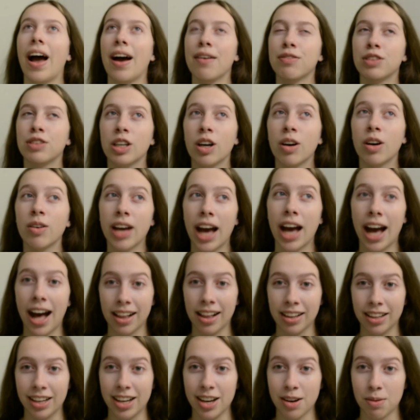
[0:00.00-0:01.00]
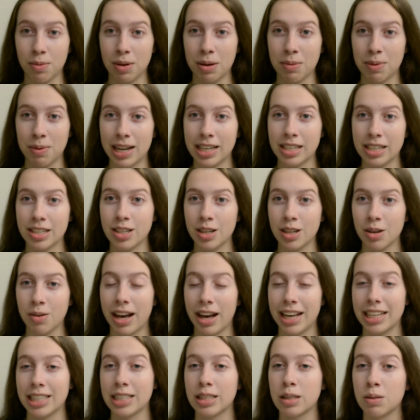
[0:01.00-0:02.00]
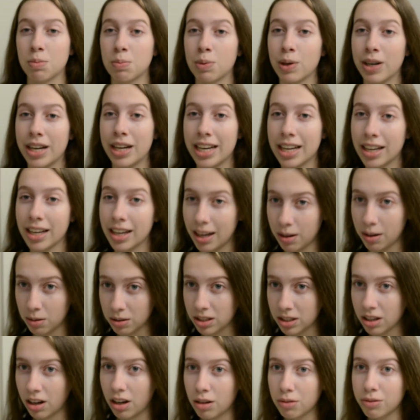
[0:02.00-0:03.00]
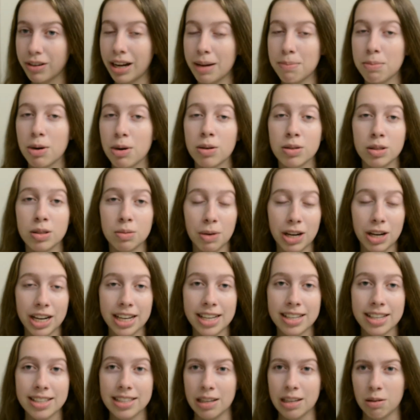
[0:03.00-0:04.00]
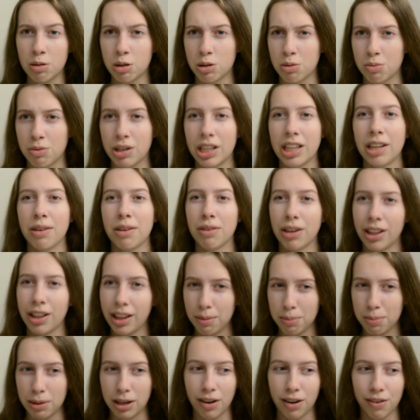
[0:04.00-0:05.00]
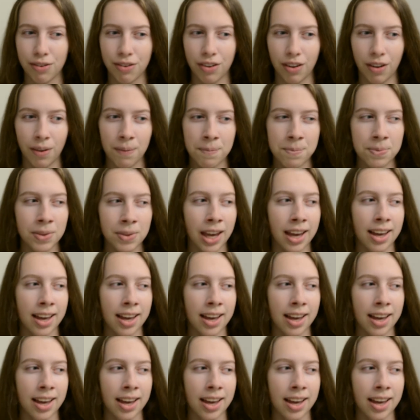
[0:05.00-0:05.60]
After Ocala, we went to a spring. It was called Rainbow Springs. It was really, really beautiful.